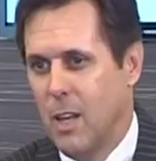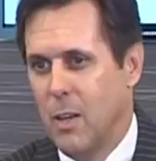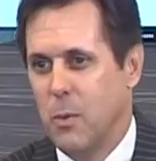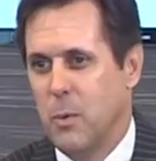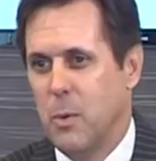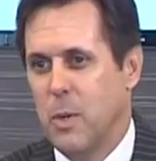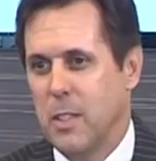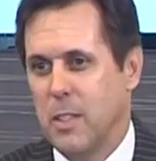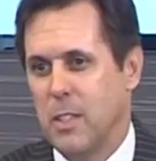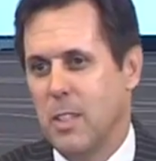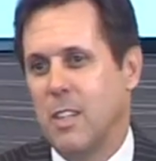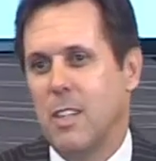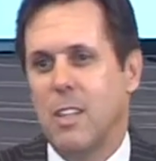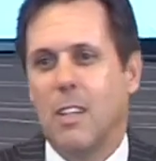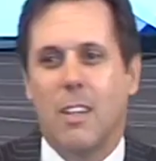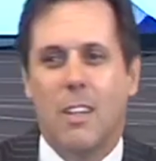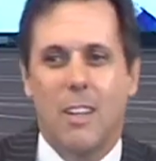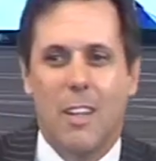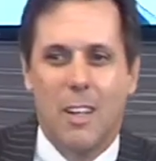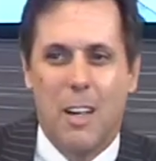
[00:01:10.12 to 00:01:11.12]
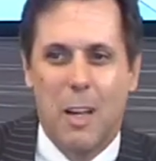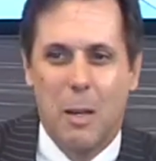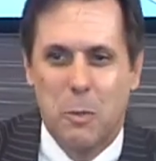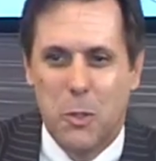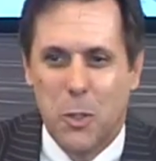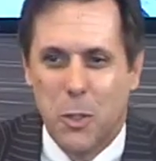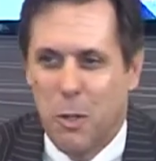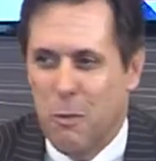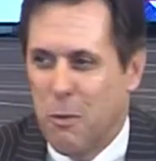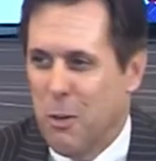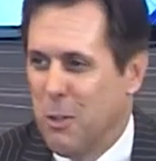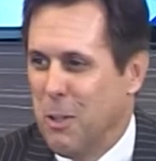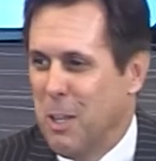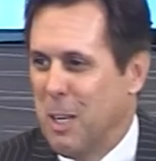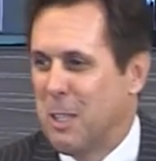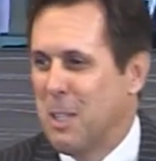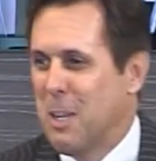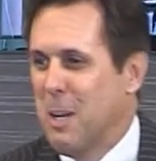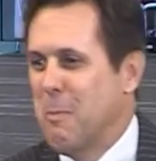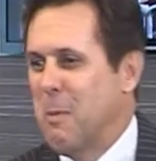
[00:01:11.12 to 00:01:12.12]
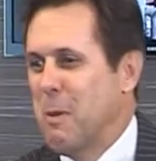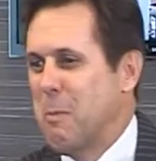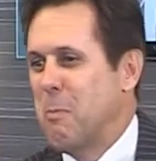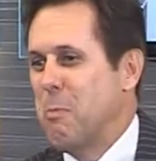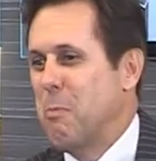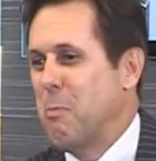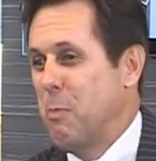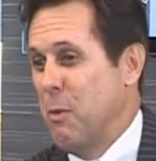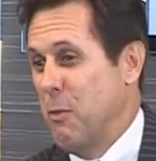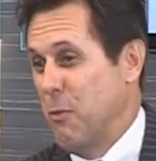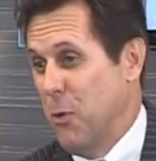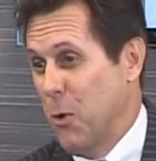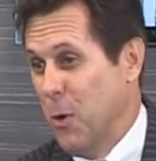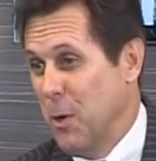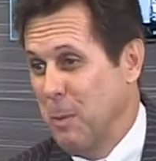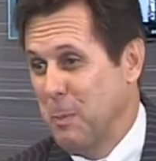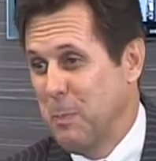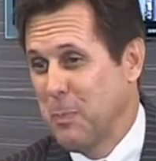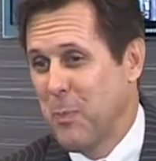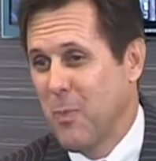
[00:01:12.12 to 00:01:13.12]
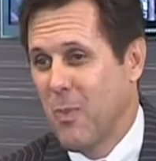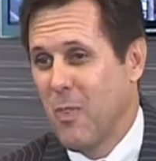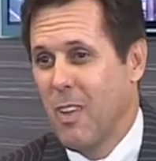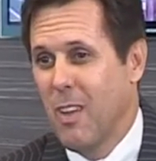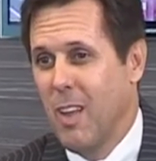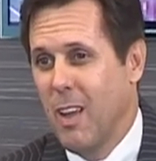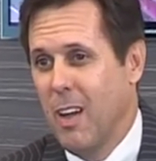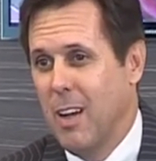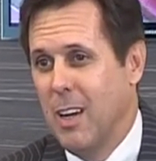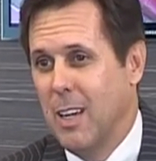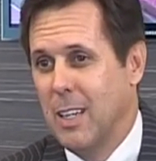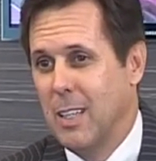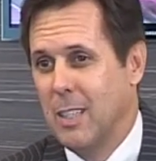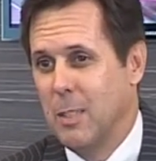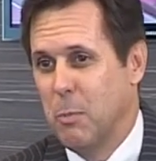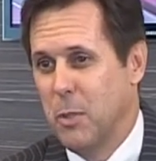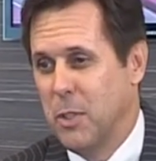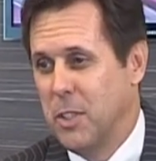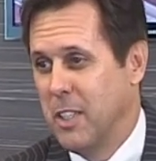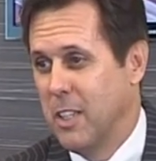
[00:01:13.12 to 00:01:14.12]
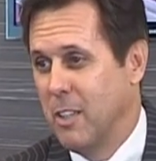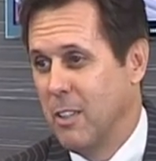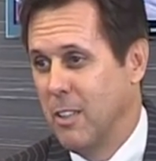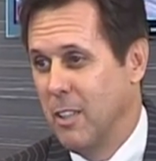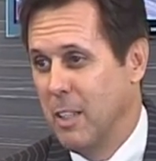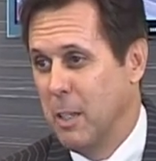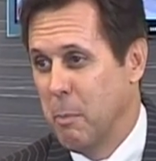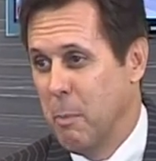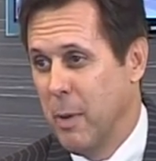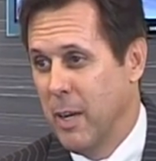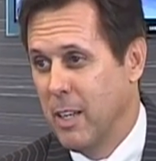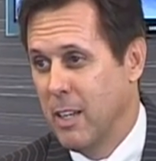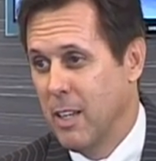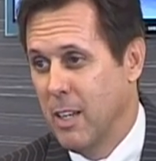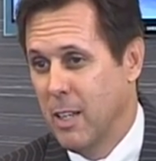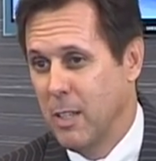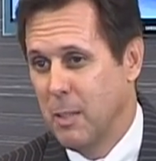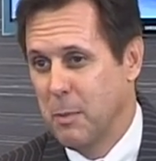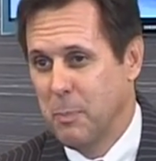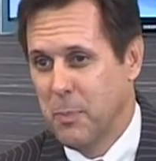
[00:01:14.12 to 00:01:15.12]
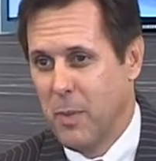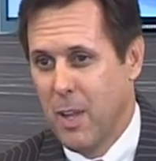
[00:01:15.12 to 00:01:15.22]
Well, I'm sure you've heard that comment before, particularly in Bangkok.